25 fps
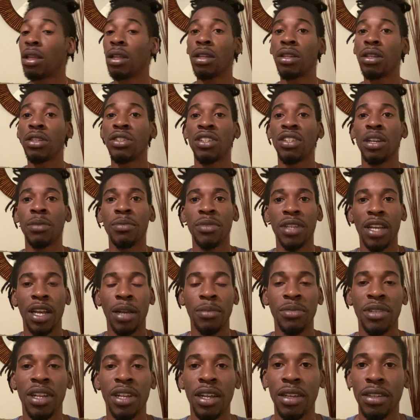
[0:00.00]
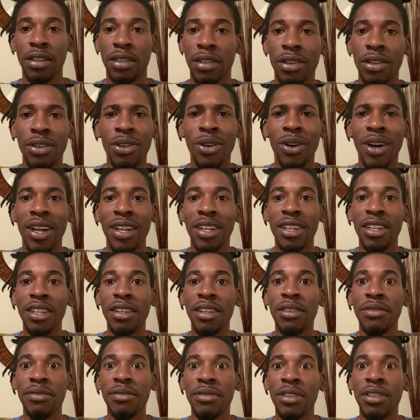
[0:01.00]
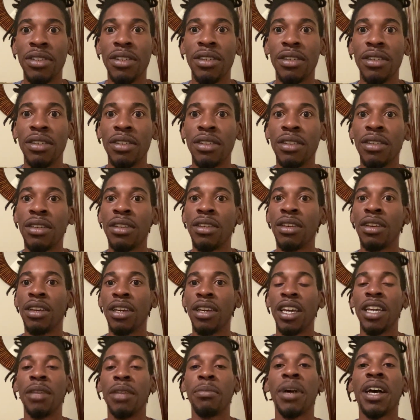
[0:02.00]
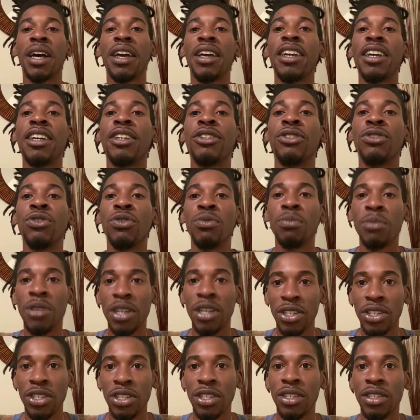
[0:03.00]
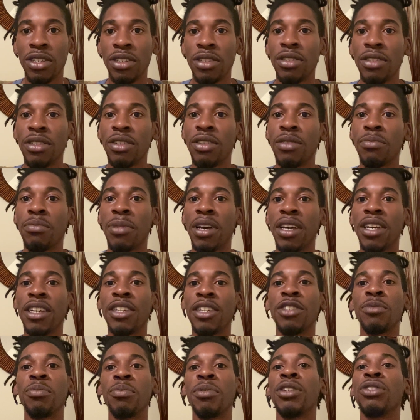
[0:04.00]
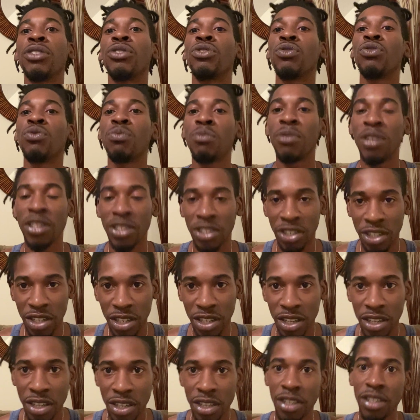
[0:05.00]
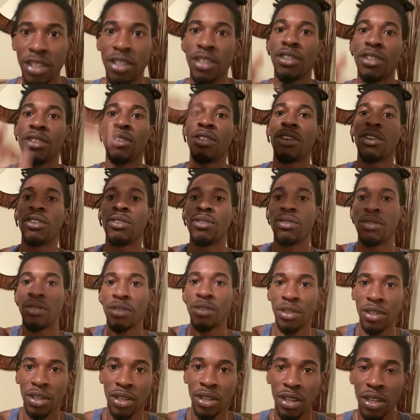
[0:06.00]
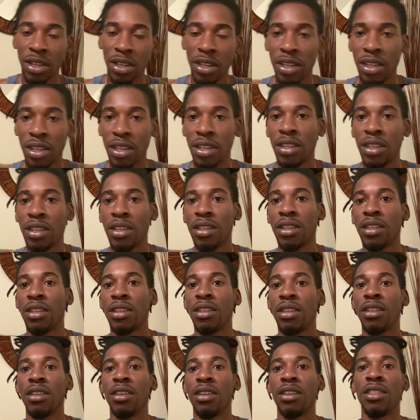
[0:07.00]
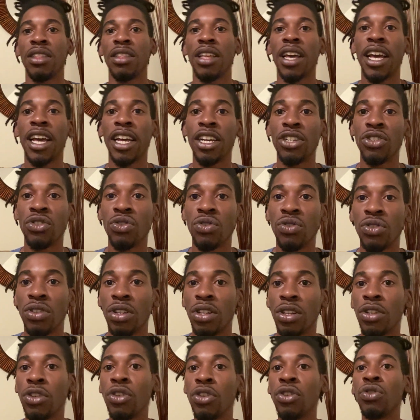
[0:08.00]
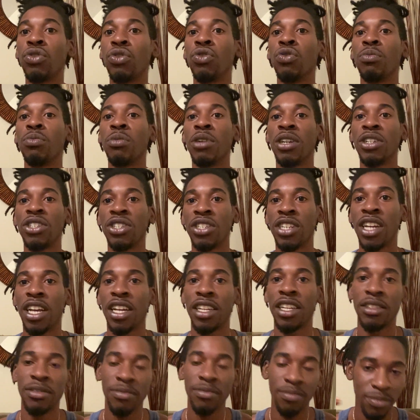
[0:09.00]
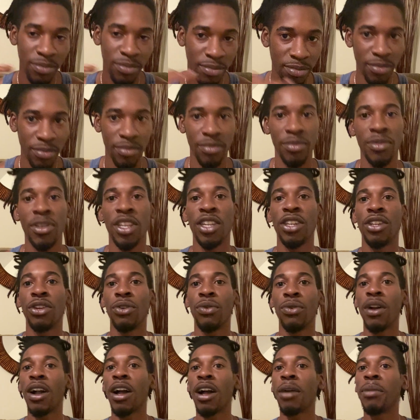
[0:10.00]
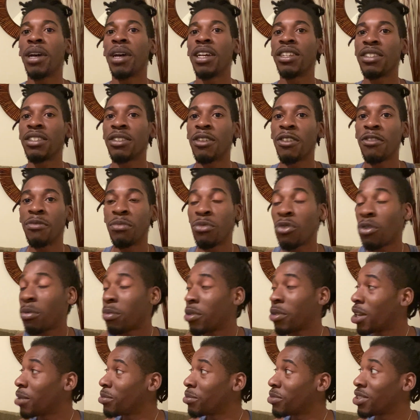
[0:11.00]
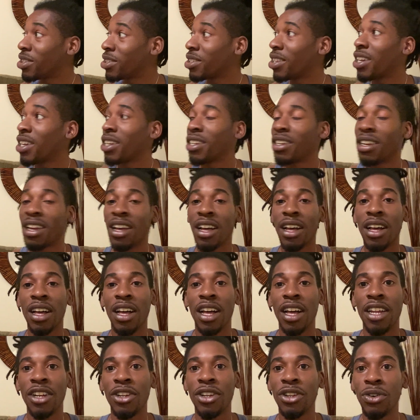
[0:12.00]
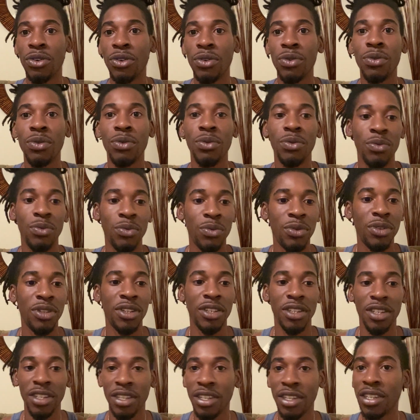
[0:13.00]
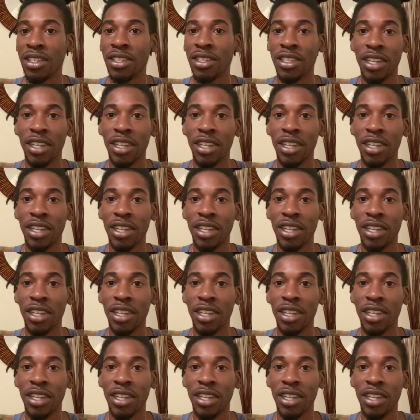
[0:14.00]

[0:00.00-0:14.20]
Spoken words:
Sometimes I live in my head too much, in my headspace too much, in the astrals a little too much, and I need to ground myself more. But I'm just like, nah, I know what it is.